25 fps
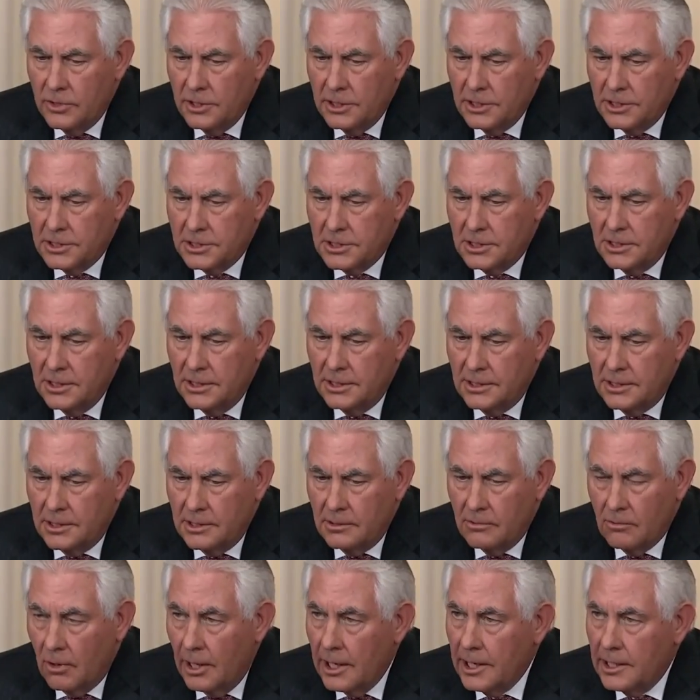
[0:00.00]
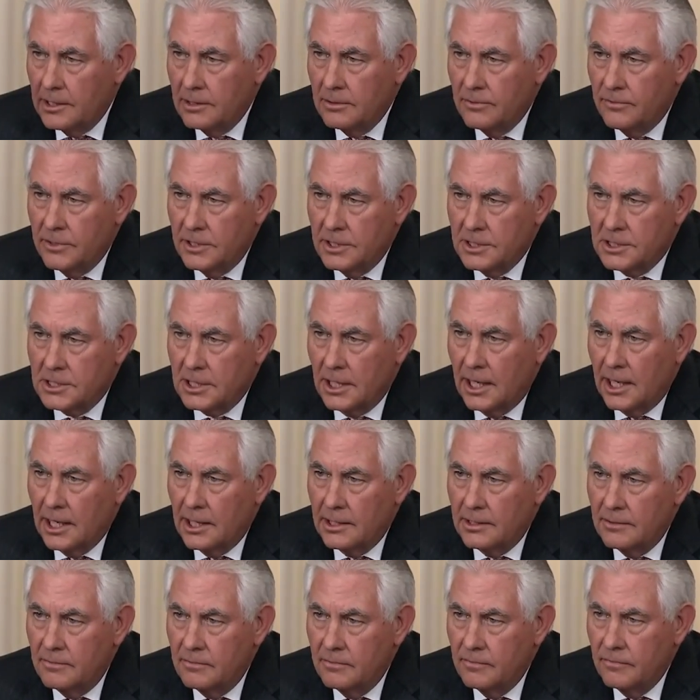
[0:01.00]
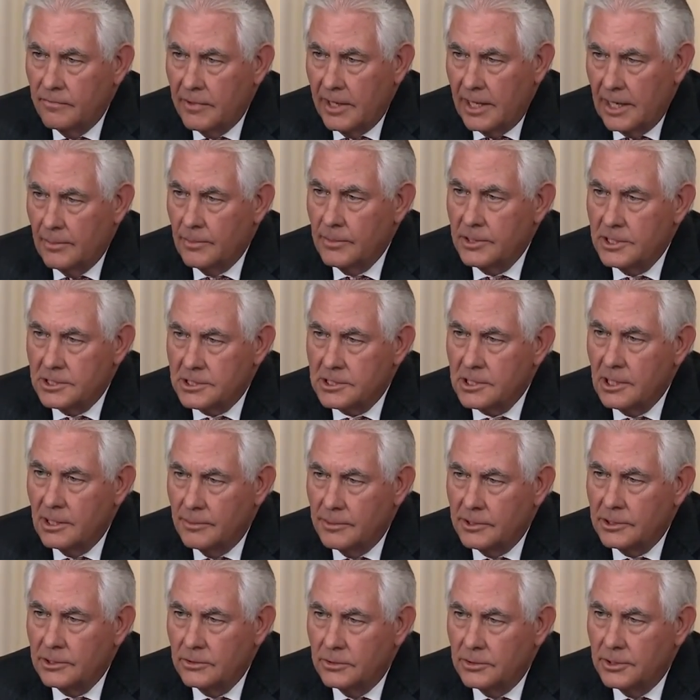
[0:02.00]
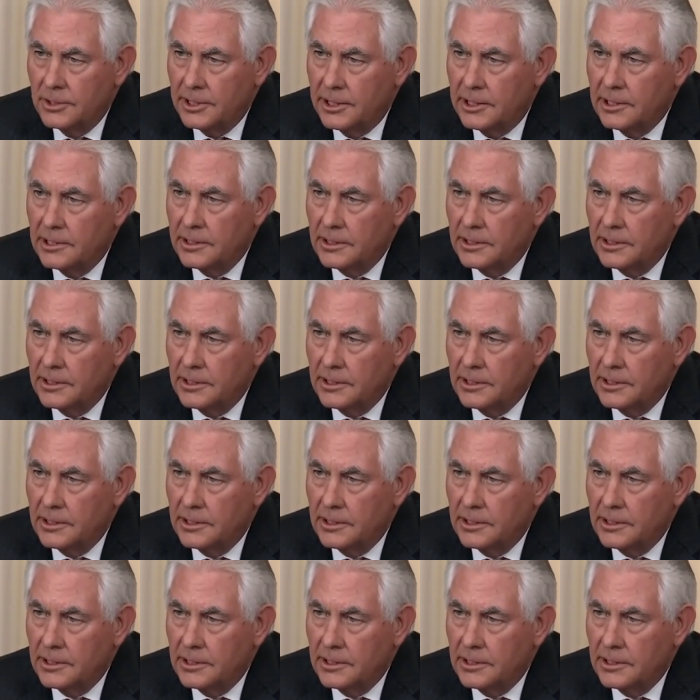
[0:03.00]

view is that the reign of the Assad family is coming to